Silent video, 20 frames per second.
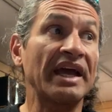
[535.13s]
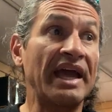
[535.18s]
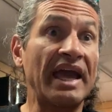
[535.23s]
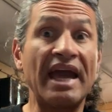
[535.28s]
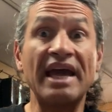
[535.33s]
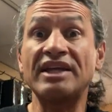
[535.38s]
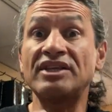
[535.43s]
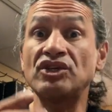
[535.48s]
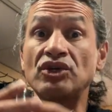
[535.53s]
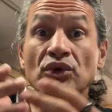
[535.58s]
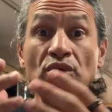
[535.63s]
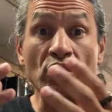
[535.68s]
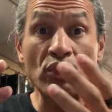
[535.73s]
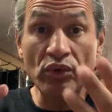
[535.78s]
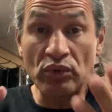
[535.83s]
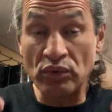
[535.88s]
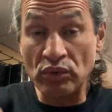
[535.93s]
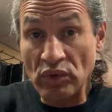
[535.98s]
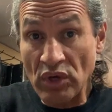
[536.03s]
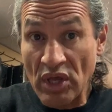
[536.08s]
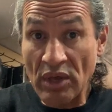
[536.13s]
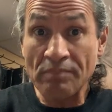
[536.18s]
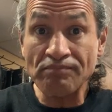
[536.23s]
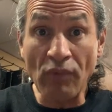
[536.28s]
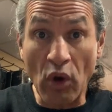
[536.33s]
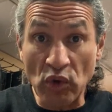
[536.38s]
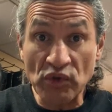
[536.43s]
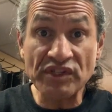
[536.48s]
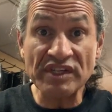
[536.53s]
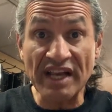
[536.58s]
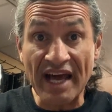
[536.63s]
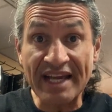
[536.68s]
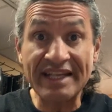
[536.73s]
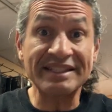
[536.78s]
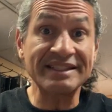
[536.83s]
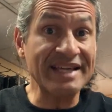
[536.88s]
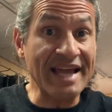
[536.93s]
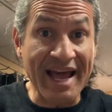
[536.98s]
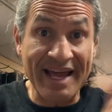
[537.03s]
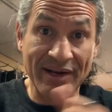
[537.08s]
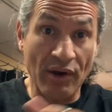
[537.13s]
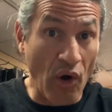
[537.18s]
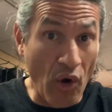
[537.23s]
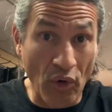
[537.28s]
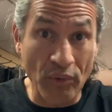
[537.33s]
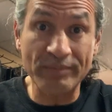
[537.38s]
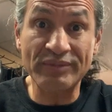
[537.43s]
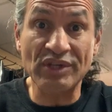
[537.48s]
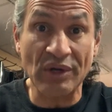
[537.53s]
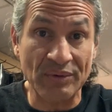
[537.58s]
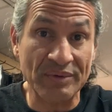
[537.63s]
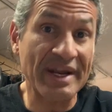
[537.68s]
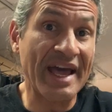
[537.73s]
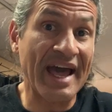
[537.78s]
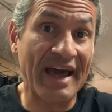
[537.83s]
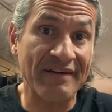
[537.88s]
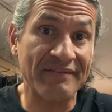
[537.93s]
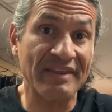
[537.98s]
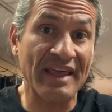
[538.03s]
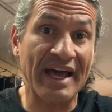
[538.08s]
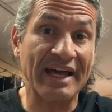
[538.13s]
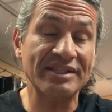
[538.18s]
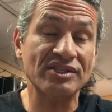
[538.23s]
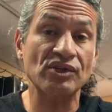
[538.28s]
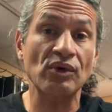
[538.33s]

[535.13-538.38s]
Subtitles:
And you most likely at home don't have that.